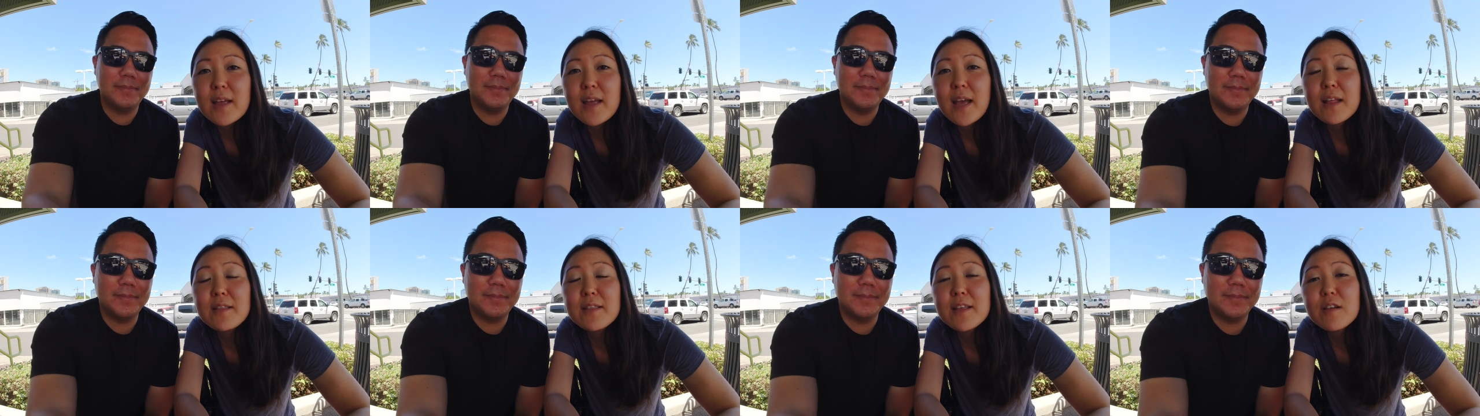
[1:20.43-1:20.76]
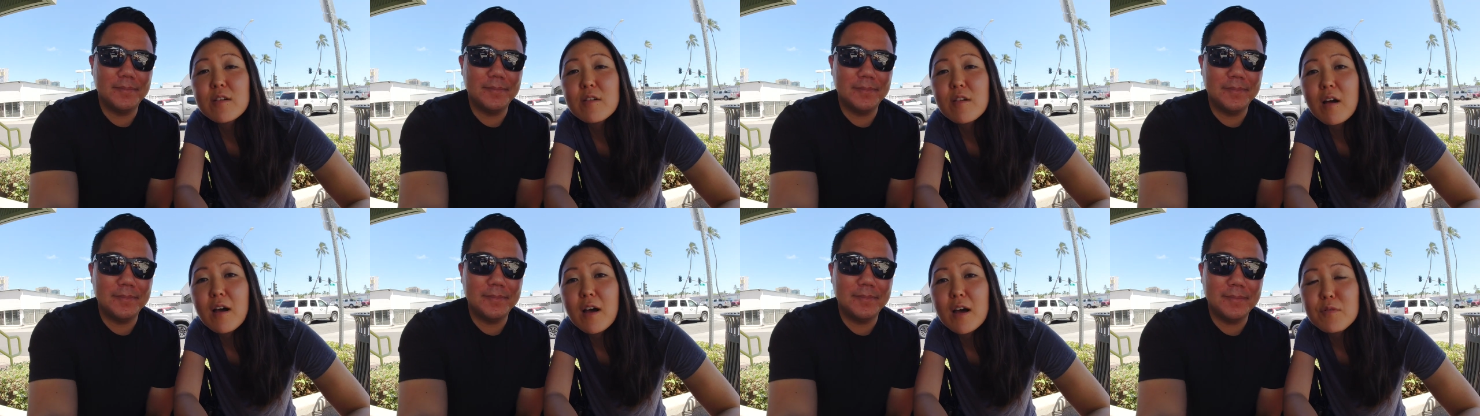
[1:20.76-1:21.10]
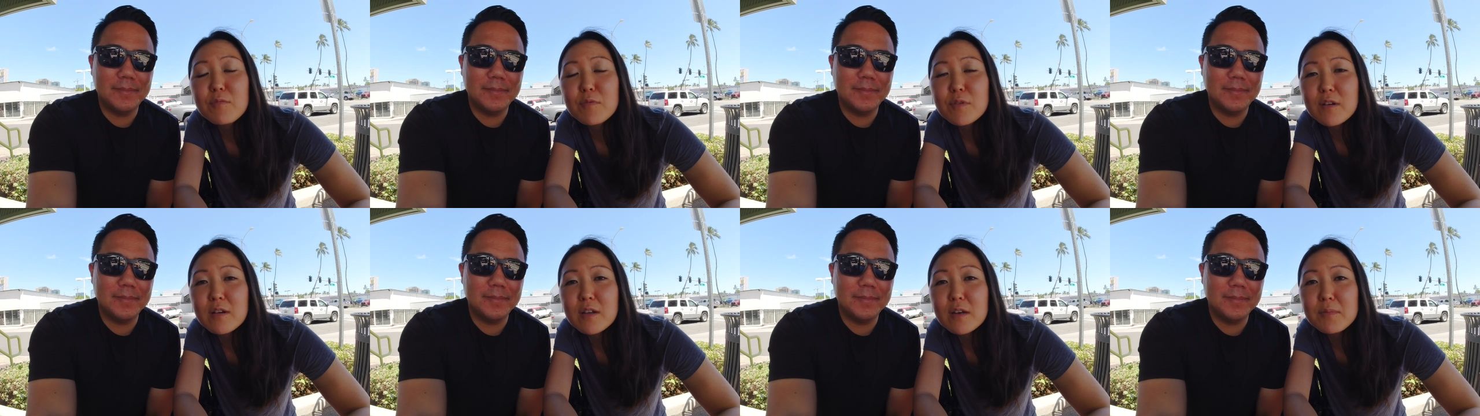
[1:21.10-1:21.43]
Speaker 1: And later mm-hmm.
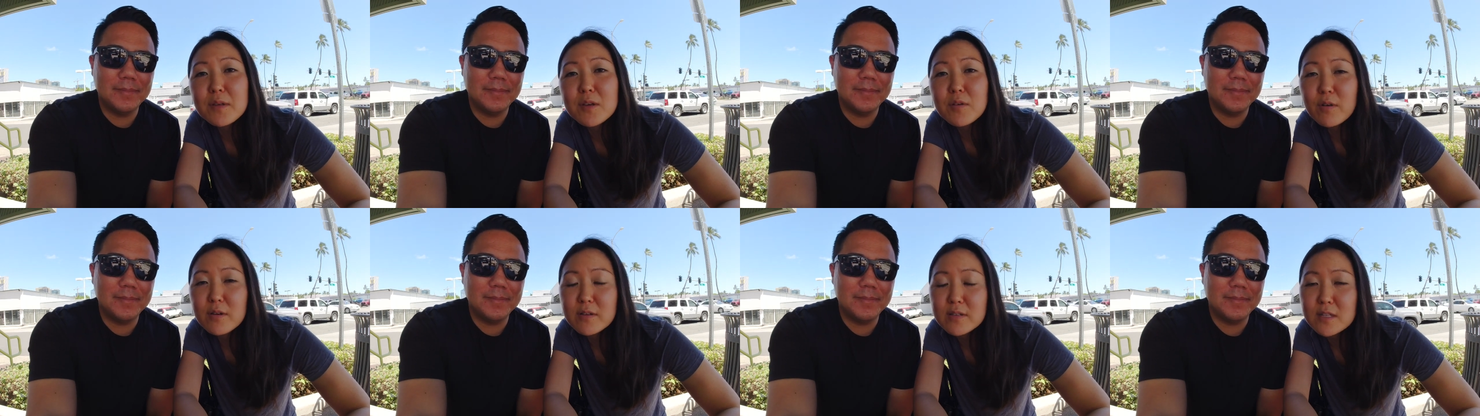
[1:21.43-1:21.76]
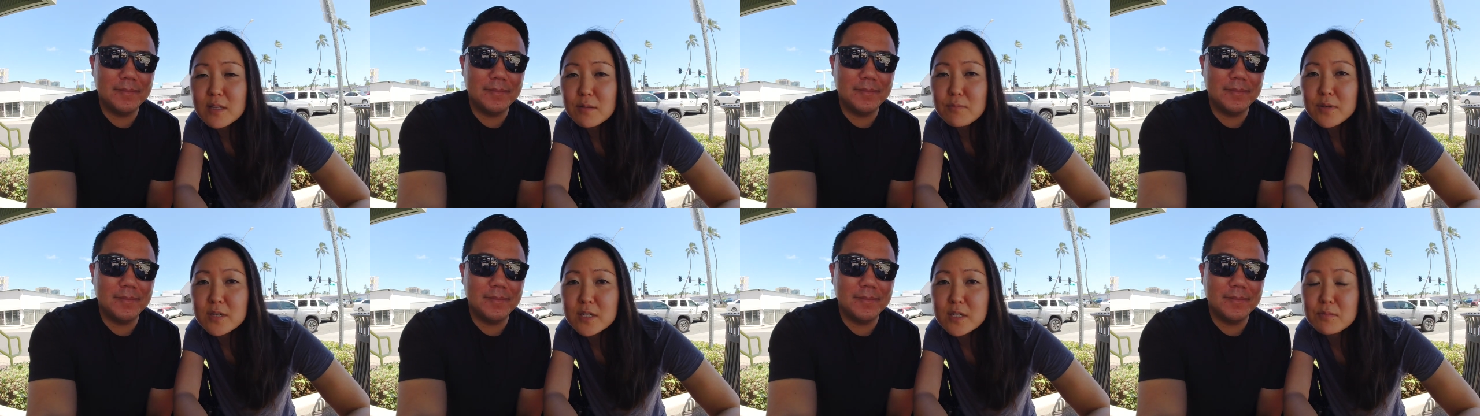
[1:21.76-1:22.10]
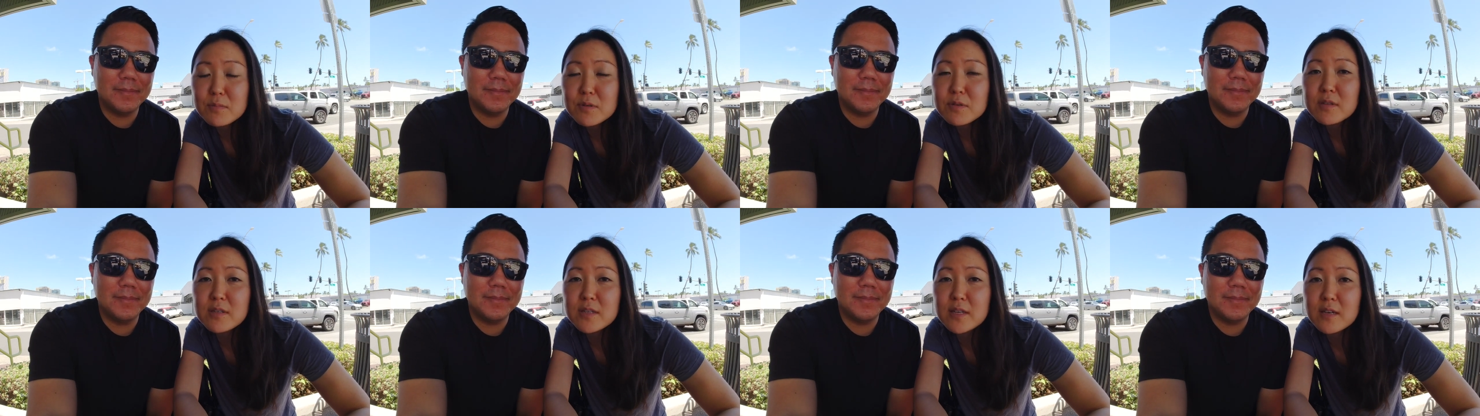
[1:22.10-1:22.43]
on, we're going to be going to the Bishop
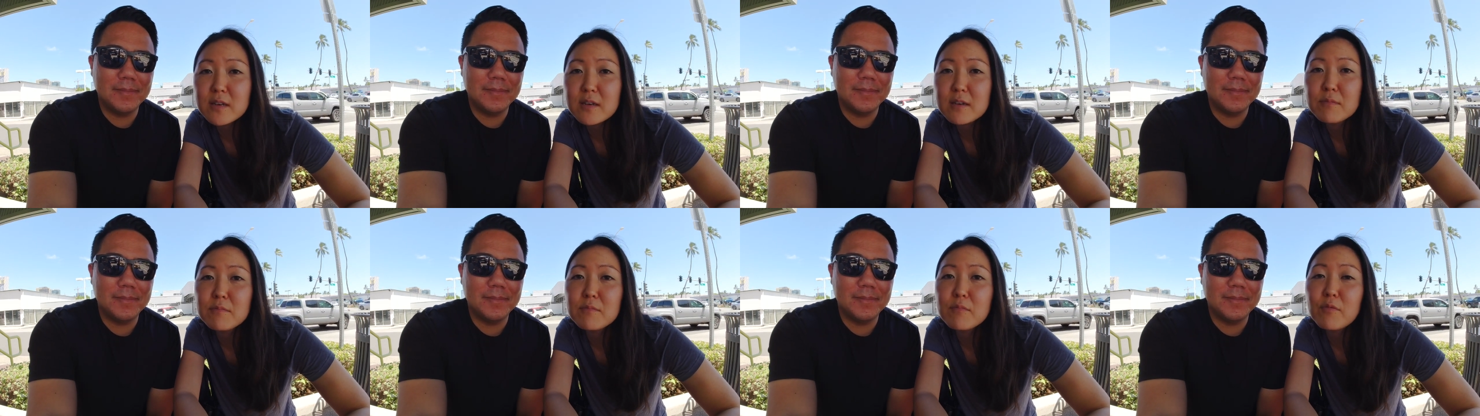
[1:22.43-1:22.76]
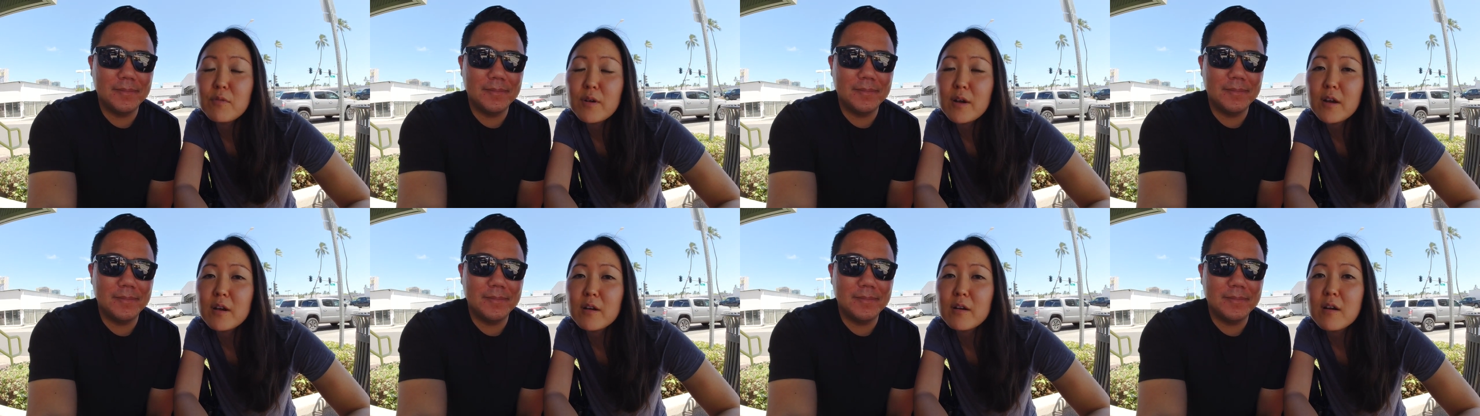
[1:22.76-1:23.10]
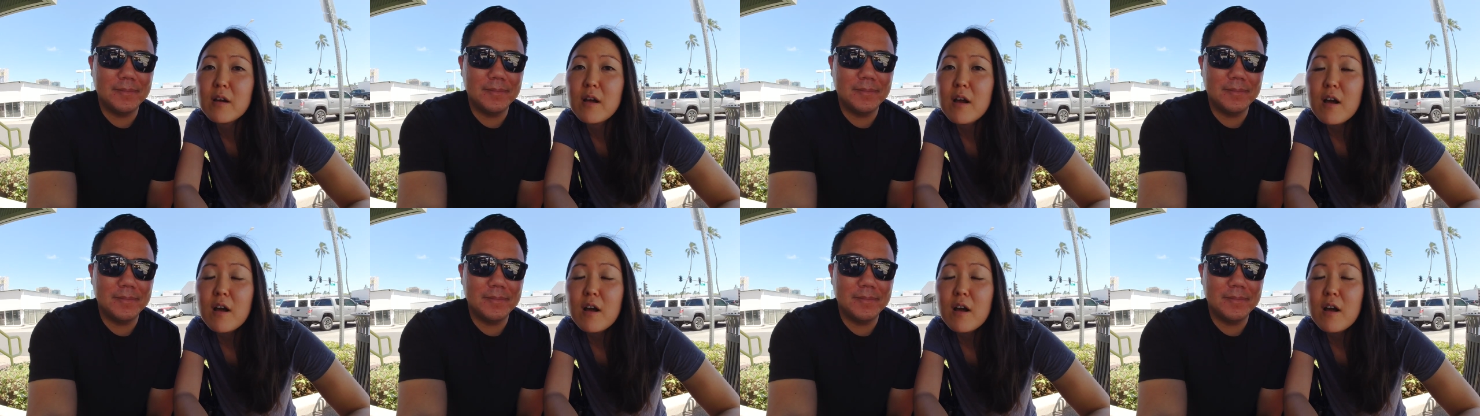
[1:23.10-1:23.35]
Museum where